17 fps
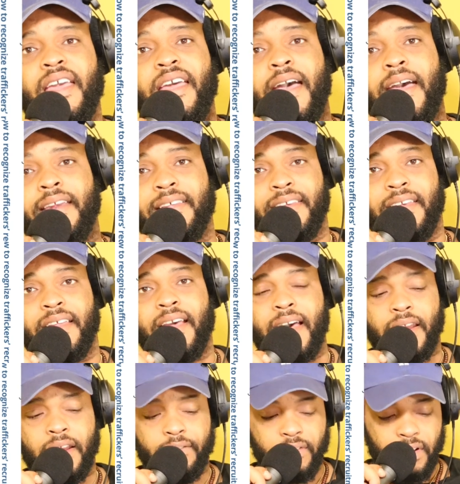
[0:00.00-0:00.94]
and how to
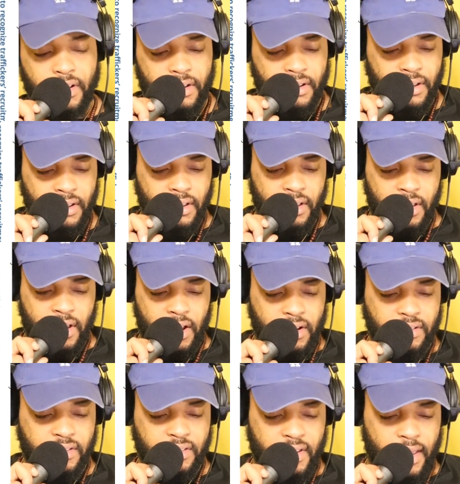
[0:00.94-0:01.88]
get out of a
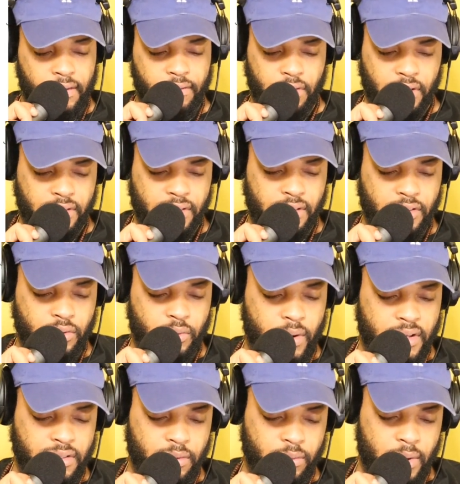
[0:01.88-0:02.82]
unsavory
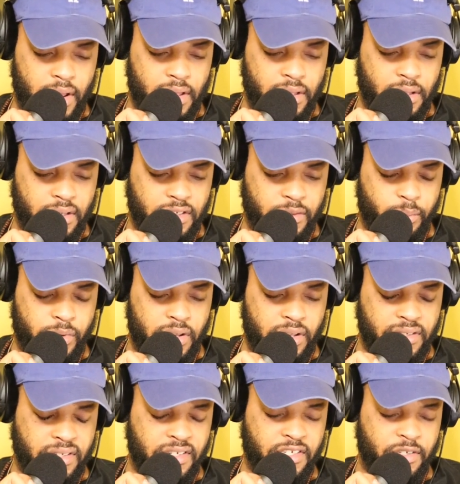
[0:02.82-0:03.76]
situation, right? A
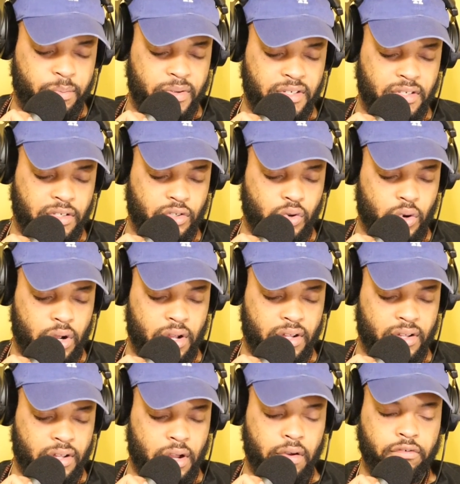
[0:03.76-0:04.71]
suspicious or
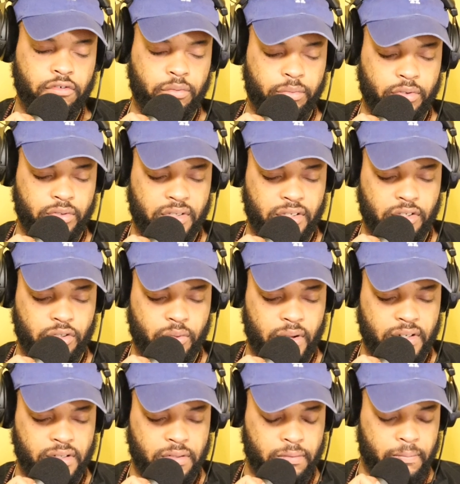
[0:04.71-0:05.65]
uncomfortable
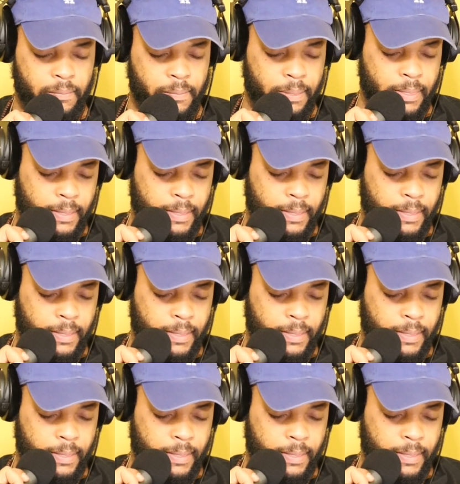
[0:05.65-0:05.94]
situation.